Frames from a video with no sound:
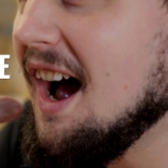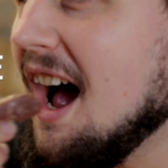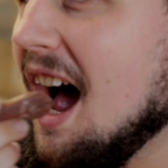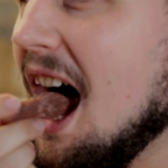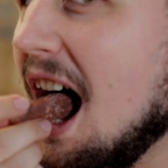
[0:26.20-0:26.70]

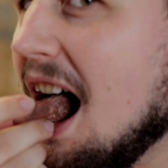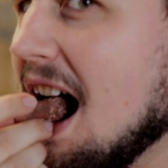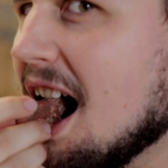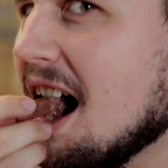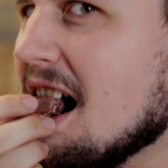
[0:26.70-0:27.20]
chocolate
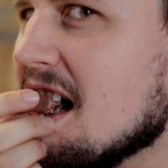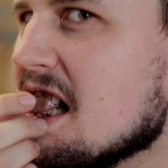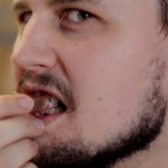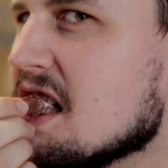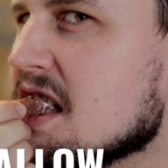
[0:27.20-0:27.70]
covered uh,
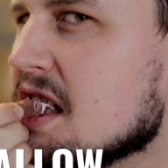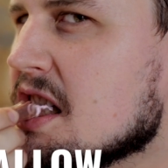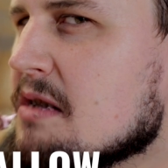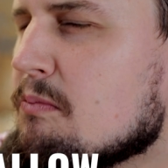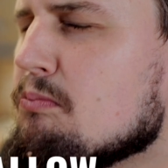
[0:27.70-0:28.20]
raspberry
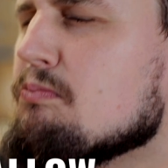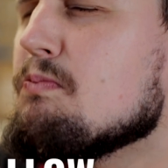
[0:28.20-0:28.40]
marshmallow.